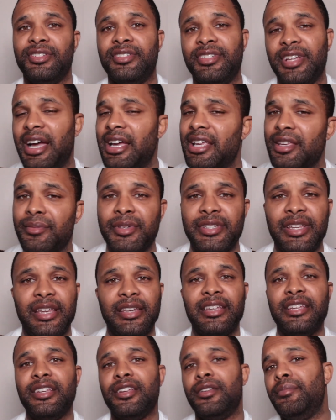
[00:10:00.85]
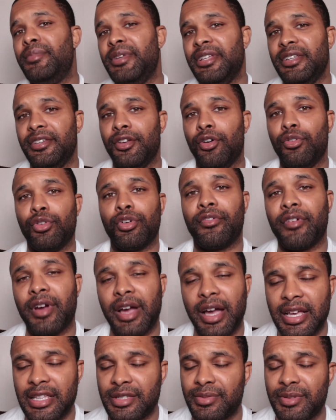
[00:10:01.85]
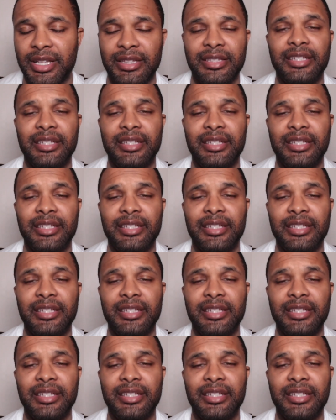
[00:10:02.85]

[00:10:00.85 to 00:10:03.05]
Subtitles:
document that needed to be notarized, but I